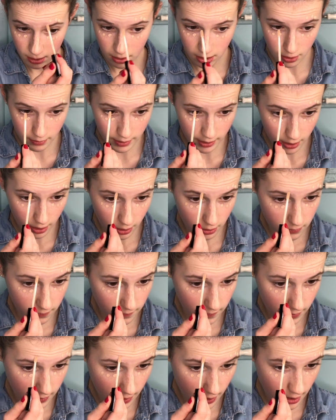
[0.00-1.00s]
Going
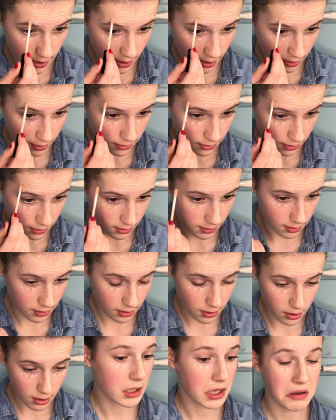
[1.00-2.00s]
over there.
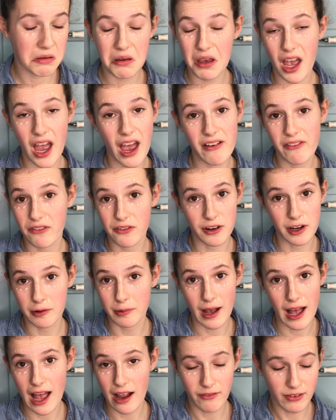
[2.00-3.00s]
Going
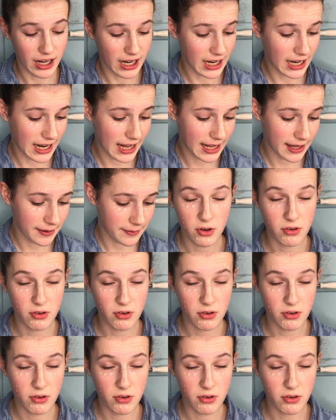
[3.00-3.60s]
everywhere, really.